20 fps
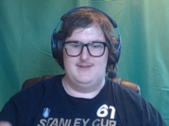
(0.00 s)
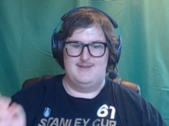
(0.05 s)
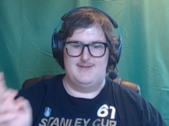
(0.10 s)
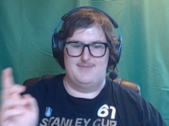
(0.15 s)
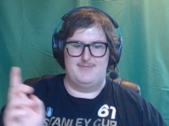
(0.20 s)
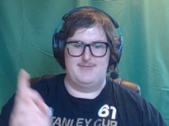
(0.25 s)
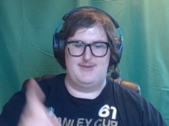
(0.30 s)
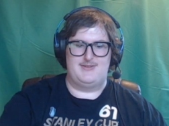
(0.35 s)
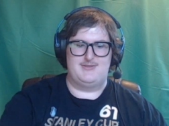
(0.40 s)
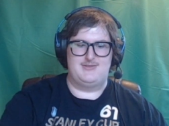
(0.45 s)
The
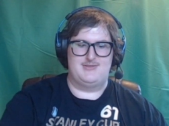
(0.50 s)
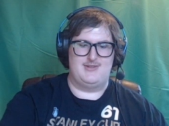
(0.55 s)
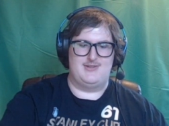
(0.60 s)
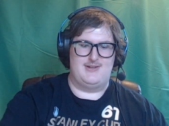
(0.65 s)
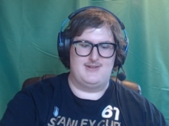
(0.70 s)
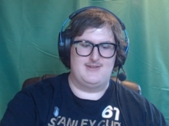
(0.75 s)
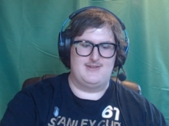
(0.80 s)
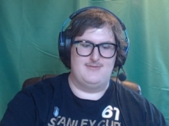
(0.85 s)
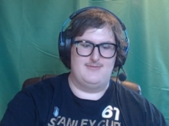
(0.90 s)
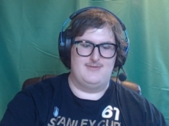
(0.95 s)
milk
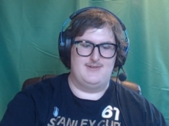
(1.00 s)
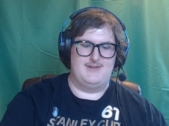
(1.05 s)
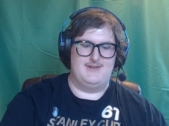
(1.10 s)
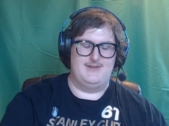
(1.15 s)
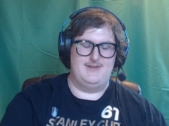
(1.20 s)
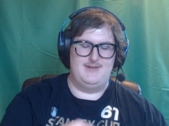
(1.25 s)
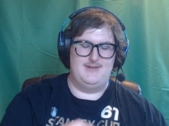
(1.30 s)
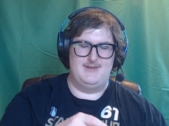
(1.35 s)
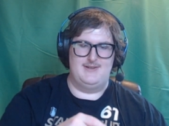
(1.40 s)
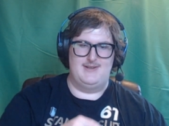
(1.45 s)
chocolate
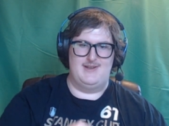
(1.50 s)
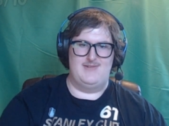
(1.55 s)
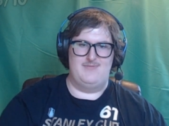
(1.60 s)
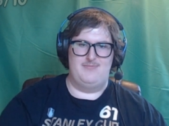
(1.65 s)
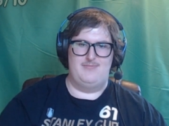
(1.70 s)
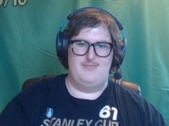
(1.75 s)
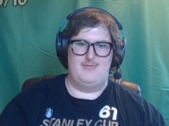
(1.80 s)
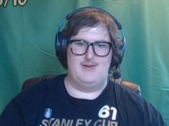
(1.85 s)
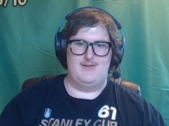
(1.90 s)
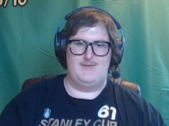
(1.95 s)
one, nine
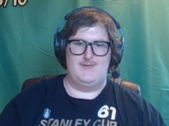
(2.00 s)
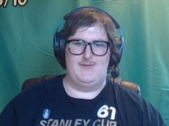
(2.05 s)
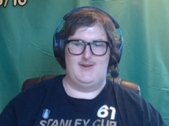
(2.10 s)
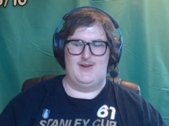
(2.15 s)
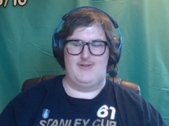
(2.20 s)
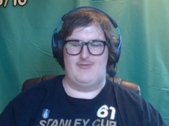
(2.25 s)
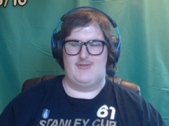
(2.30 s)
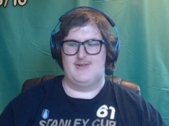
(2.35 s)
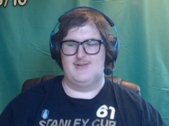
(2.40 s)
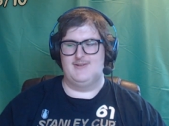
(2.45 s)
point
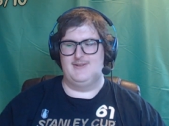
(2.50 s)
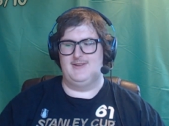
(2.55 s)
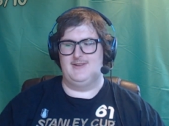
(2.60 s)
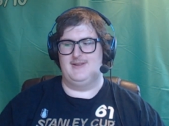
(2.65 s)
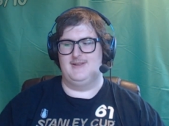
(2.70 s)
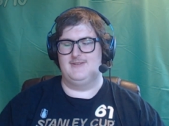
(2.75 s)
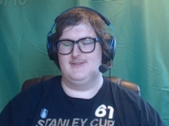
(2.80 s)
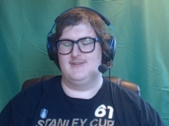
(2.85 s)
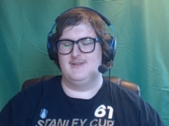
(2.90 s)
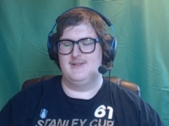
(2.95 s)
five out of
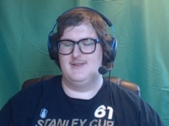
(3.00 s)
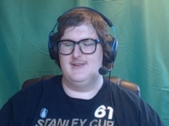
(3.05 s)
ten,